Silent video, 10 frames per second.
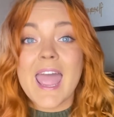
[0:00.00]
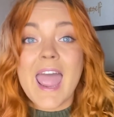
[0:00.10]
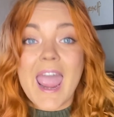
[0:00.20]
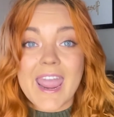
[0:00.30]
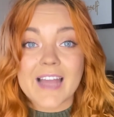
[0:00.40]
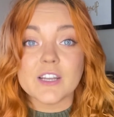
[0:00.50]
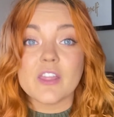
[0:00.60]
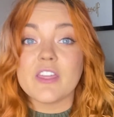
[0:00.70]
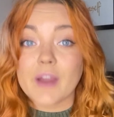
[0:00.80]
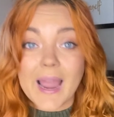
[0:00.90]
And
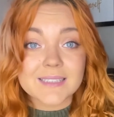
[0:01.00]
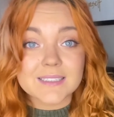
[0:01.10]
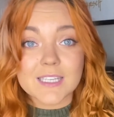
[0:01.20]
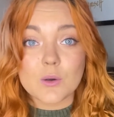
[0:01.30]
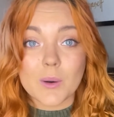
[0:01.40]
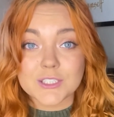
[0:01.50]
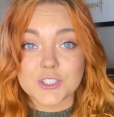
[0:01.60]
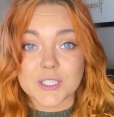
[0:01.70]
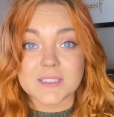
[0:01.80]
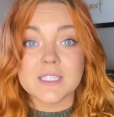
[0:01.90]
they're asking
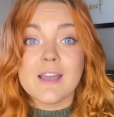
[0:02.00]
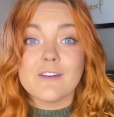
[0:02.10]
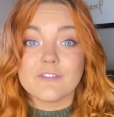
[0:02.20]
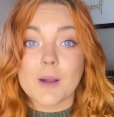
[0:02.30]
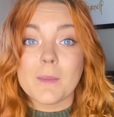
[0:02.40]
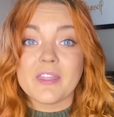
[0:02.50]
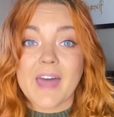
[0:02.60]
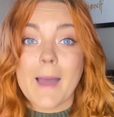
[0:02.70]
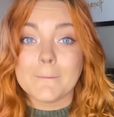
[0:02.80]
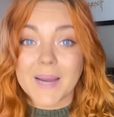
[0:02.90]
questions from
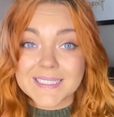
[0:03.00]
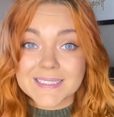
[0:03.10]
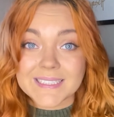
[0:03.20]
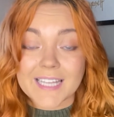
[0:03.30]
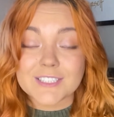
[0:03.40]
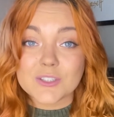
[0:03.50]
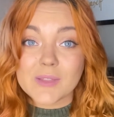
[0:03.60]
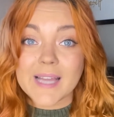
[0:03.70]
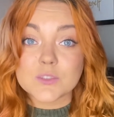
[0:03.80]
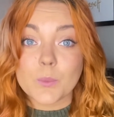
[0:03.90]
that mindset. So
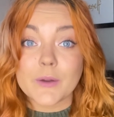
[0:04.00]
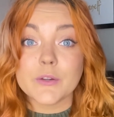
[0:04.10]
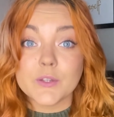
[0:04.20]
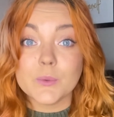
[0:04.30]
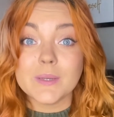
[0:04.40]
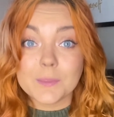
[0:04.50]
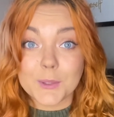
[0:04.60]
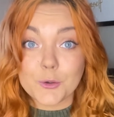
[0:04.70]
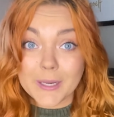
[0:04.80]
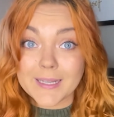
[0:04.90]
that's where you need to be
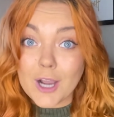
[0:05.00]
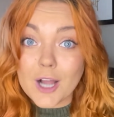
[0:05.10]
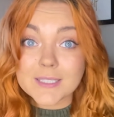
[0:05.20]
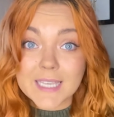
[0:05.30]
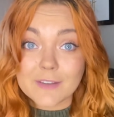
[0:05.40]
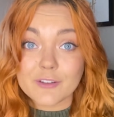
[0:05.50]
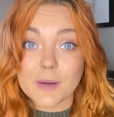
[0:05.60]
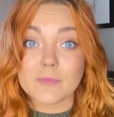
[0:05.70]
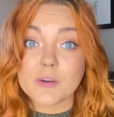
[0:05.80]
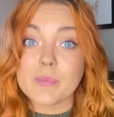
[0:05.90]
creating content
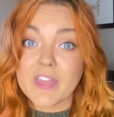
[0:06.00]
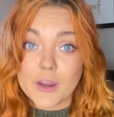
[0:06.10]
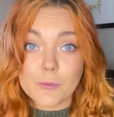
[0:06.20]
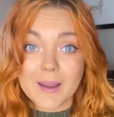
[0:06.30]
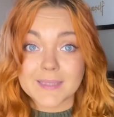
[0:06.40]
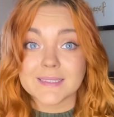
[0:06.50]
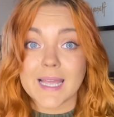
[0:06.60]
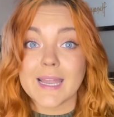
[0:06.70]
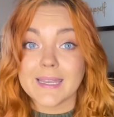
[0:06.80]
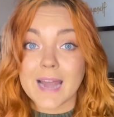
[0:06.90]
from their
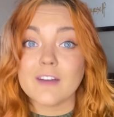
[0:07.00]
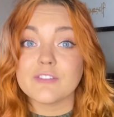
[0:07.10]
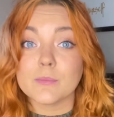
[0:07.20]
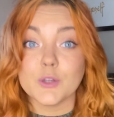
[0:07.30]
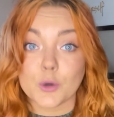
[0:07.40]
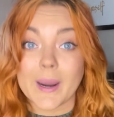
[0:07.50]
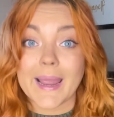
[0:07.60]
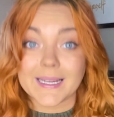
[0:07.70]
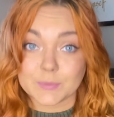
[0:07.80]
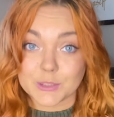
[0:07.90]
mindset, not from your
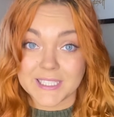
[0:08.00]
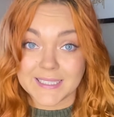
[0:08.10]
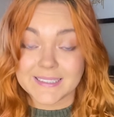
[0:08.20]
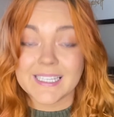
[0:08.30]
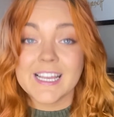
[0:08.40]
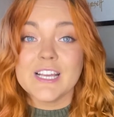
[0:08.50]
expertise.